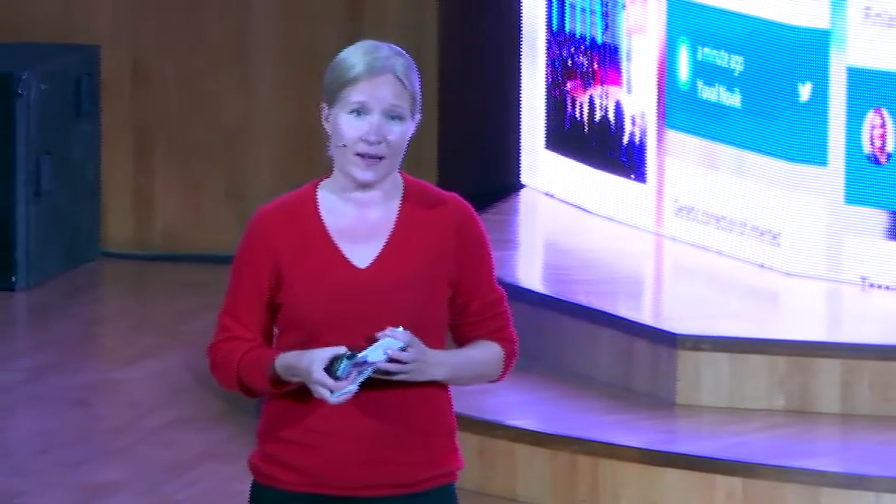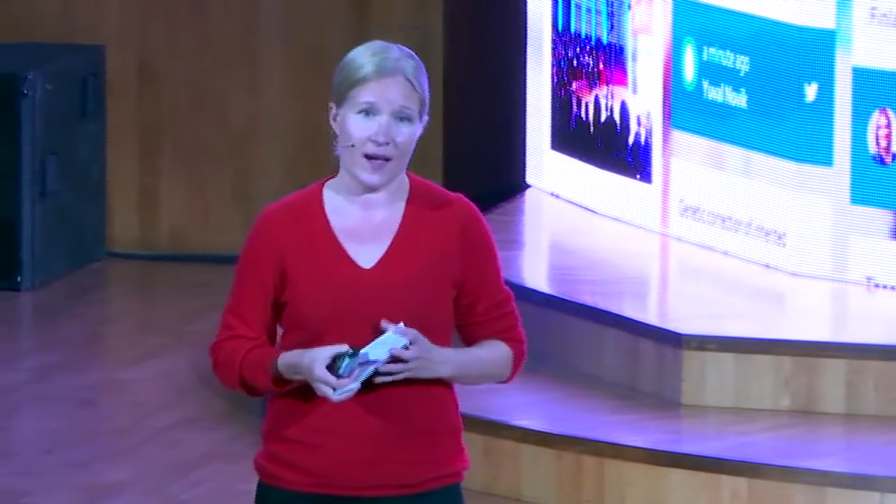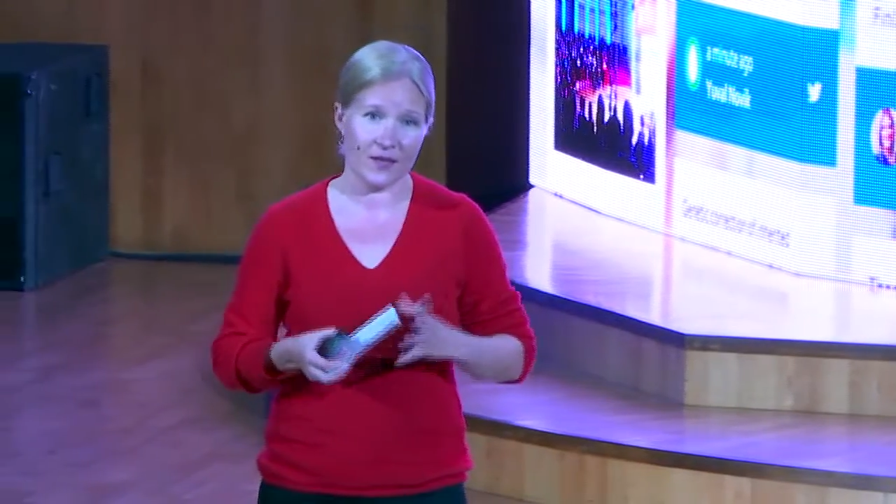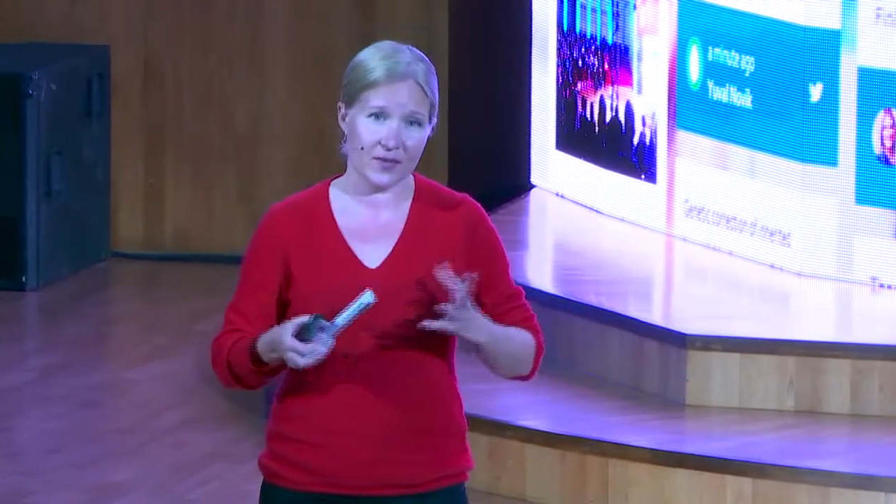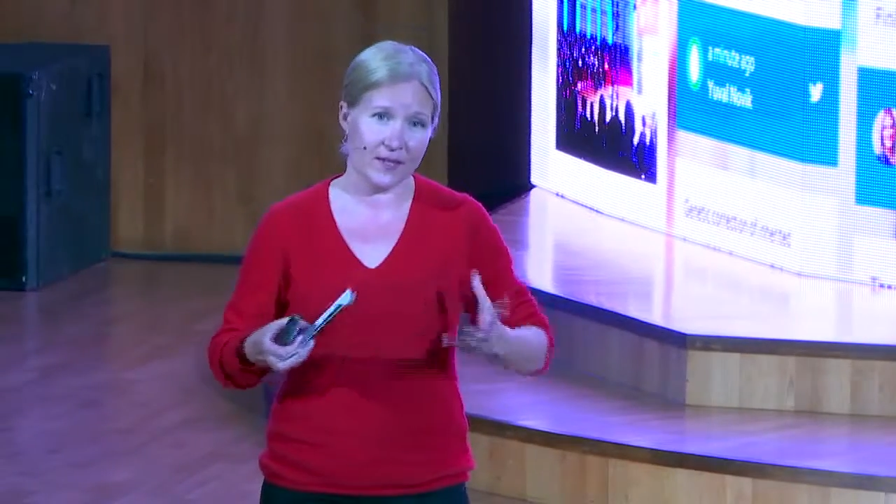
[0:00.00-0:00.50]
a
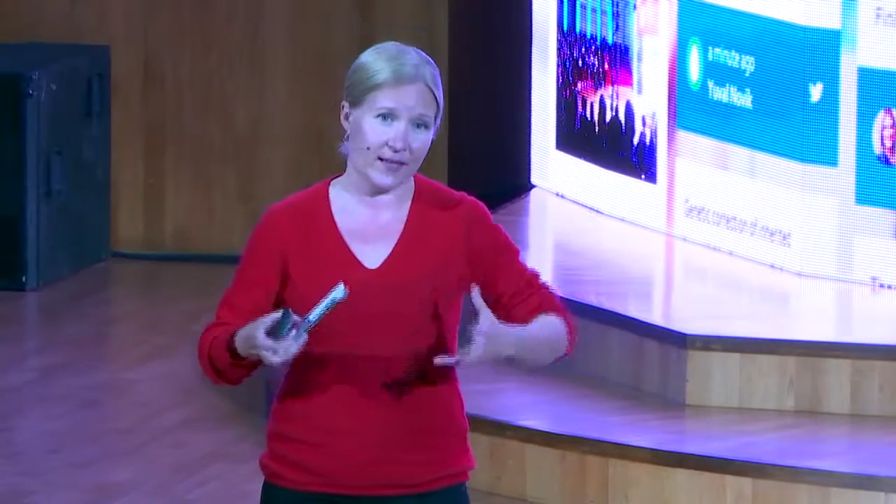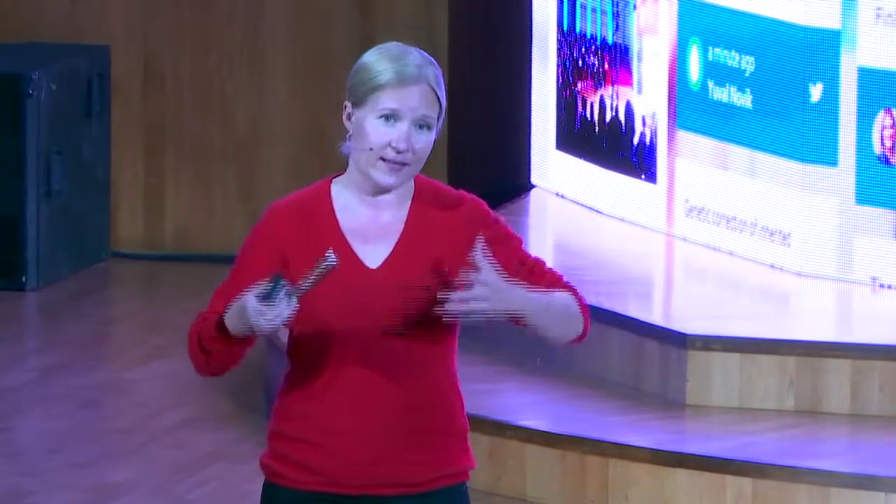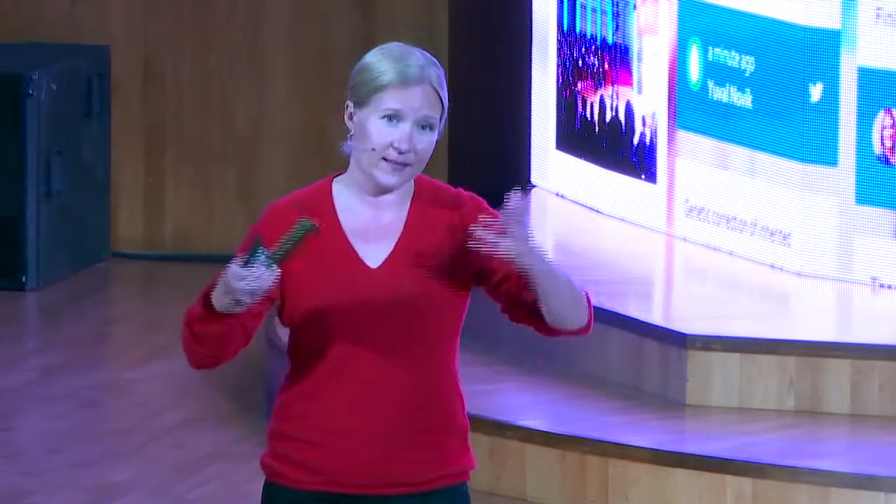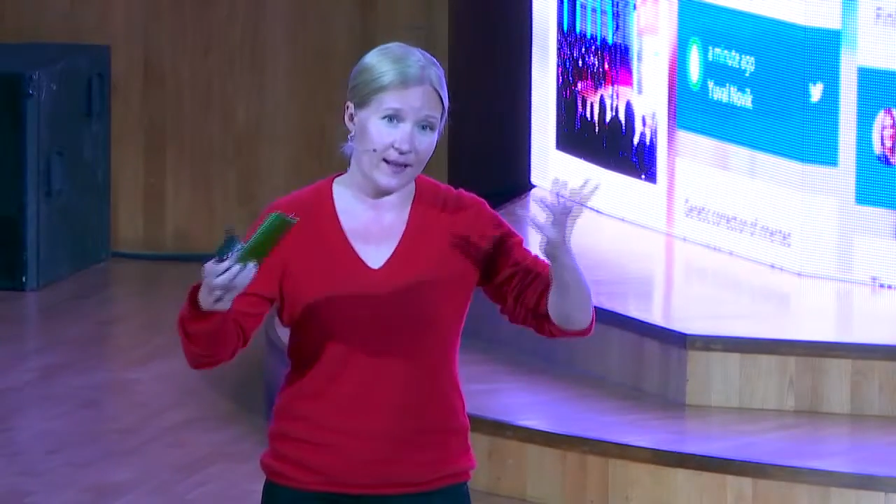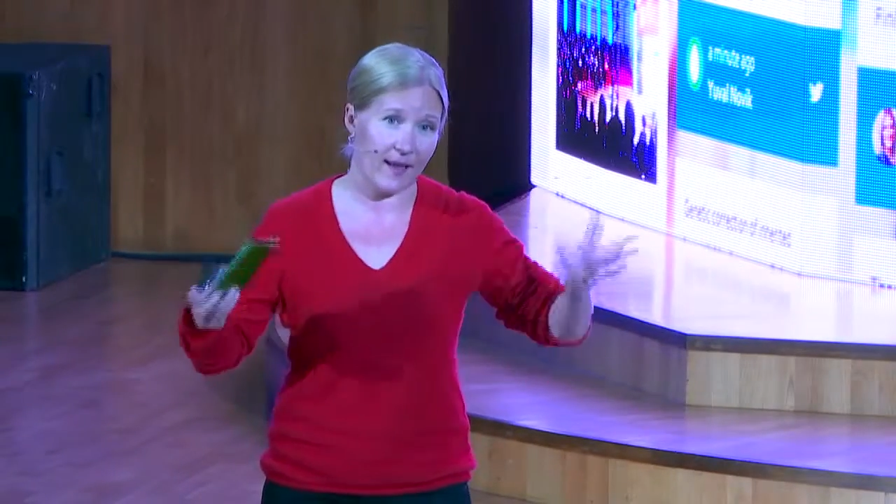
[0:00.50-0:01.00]
country that
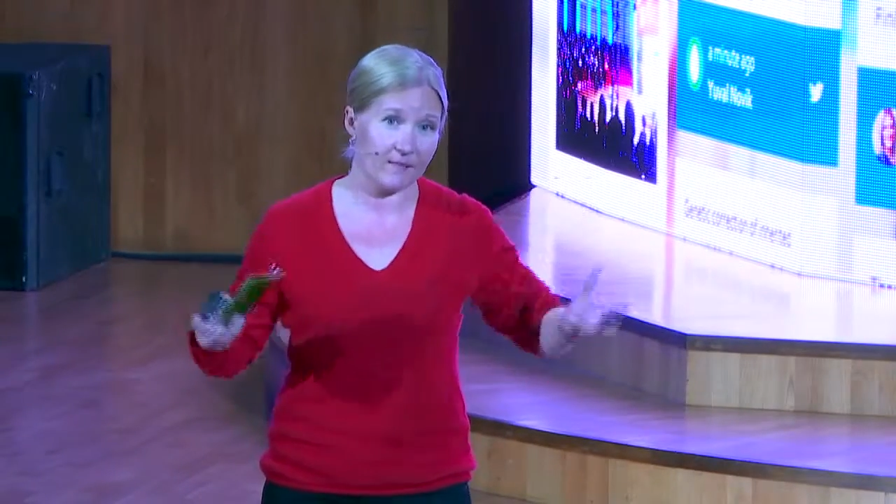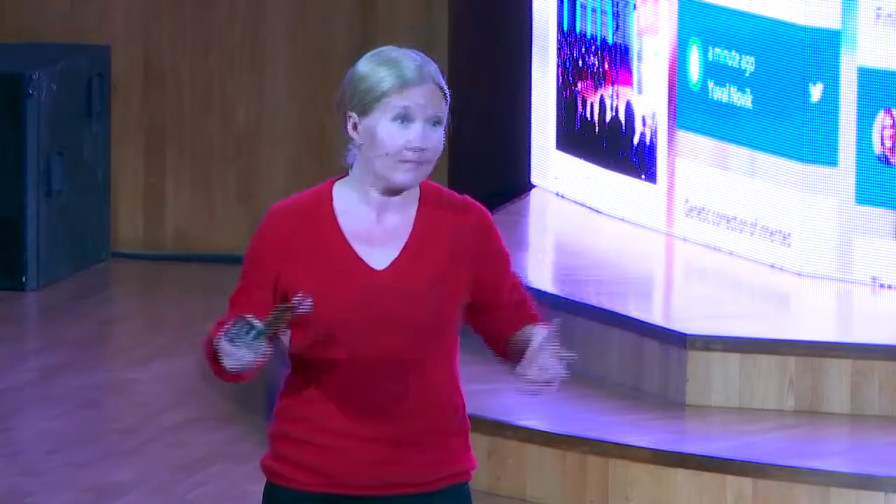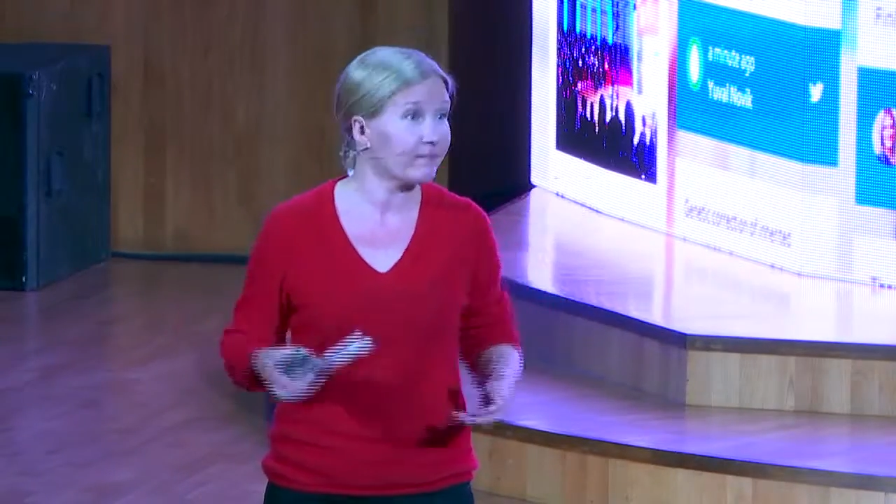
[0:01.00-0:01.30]
is not